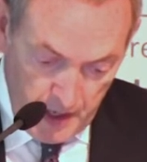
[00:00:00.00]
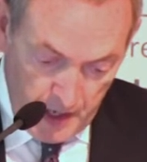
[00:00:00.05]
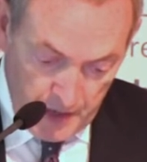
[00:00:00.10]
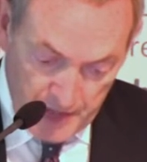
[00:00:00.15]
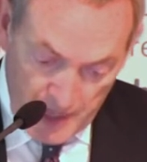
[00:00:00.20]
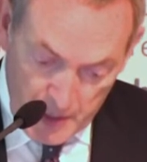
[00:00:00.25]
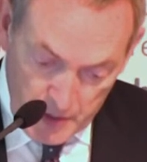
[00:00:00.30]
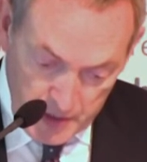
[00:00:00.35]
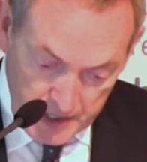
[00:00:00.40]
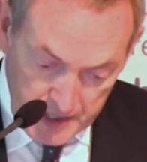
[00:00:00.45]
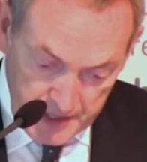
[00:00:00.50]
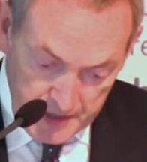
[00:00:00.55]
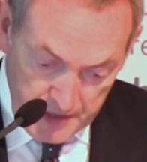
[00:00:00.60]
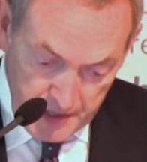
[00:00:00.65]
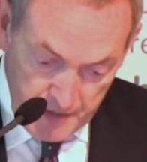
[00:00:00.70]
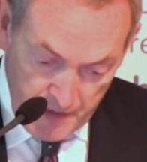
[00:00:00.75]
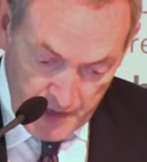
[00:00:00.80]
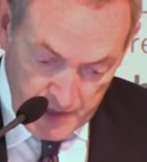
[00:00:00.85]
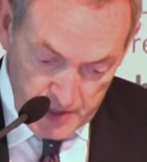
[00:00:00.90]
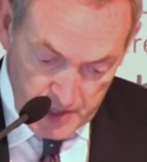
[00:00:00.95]
Undoubtedly,
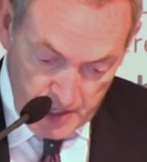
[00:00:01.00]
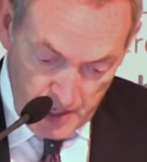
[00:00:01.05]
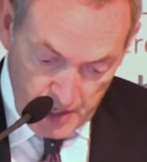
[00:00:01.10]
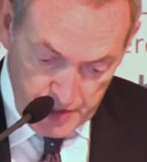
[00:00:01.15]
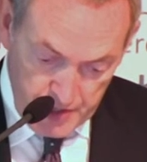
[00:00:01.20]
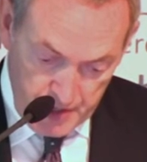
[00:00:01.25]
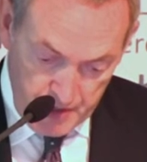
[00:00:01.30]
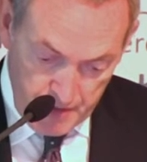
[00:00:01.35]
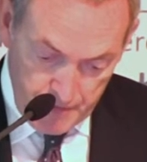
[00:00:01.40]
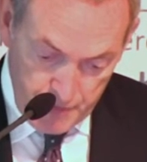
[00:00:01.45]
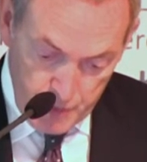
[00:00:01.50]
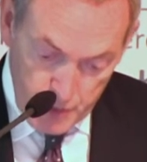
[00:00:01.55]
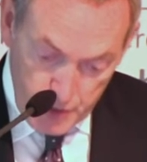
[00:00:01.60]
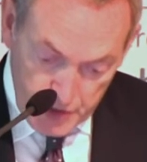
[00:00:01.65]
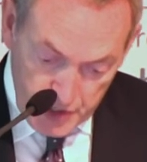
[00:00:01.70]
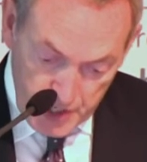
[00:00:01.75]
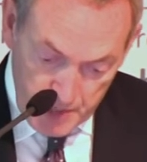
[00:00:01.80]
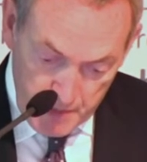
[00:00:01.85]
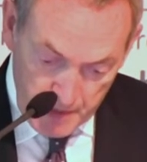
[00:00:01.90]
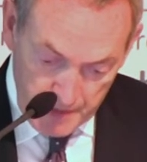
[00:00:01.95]
the events last year at
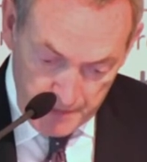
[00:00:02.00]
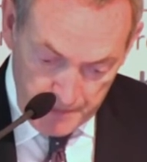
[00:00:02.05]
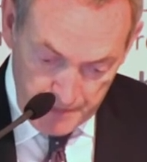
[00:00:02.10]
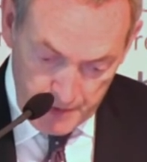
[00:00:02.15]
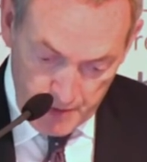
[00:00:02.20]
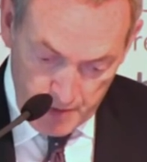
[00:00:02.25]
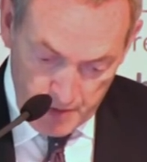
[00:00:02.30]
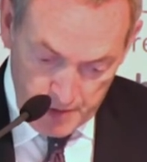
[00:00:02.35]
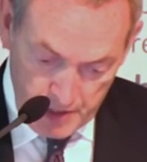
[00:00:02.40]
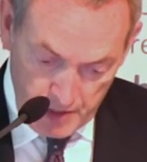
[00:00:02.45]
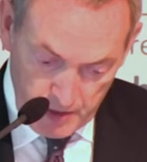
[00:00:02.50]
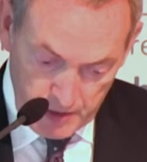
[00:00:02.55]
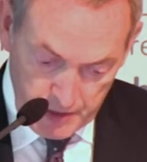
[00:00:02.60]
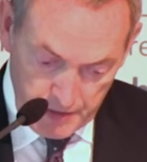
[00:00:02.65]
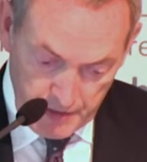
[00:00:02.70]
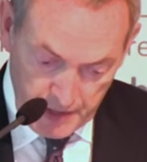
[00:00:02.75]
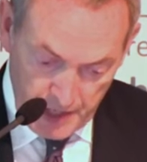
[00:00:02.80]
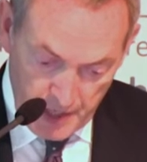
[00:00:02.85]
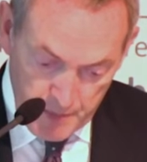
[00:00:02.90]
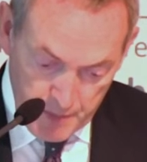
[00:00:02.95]
Fukushima, the result
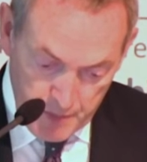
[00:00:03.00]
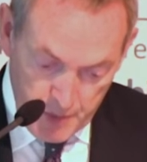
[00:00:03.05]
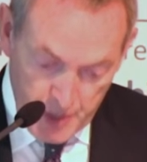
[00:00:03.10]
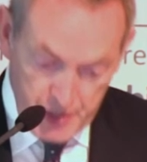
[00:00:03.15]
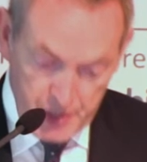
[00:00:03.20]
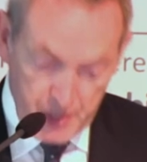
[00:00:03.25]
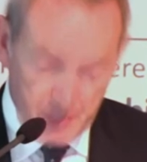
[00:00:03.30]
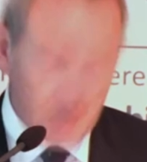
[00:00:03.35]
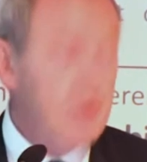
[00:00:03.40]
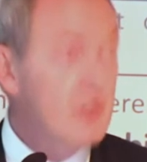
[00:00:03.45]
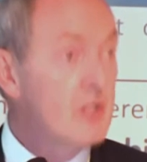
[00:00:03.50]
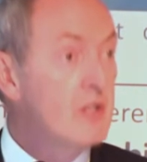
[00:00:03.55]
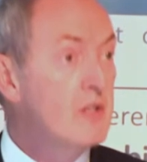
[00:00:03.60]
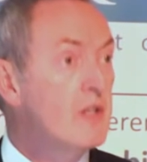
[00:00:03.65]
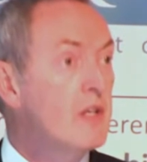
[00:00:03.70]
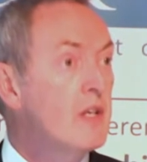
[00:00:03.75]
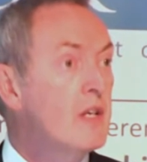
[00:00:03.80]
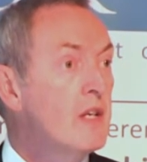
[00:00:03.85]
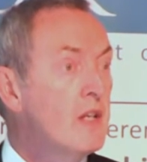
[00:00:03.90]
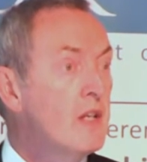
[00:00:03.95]
of an unprecedented